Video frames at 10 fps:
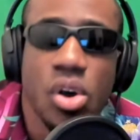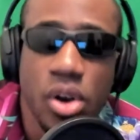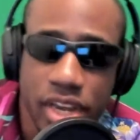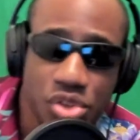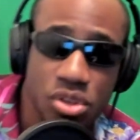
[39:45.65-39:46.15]

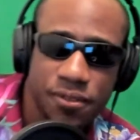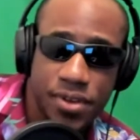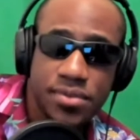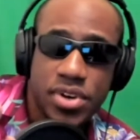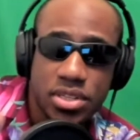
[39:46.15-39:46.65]
Okay, so the
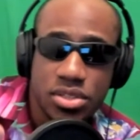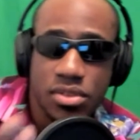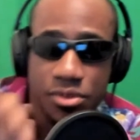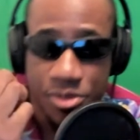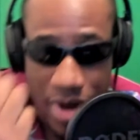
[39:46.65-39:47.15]
favorites:
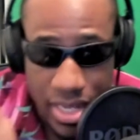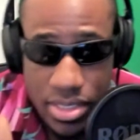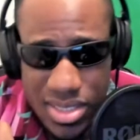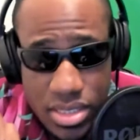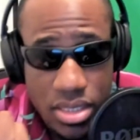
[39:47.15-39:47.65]

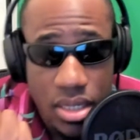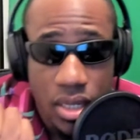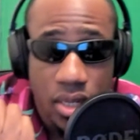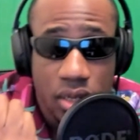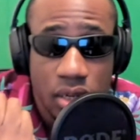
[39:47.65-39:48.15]
France,
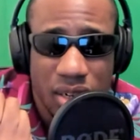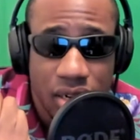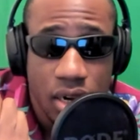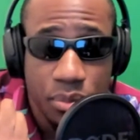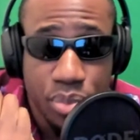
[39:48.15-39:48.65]

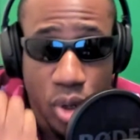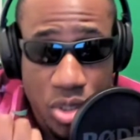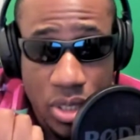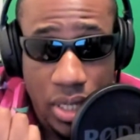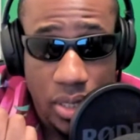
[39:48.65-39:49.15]

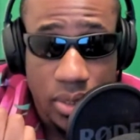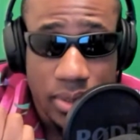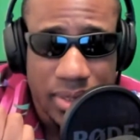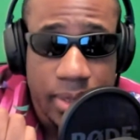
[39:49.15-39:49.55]
Portugal.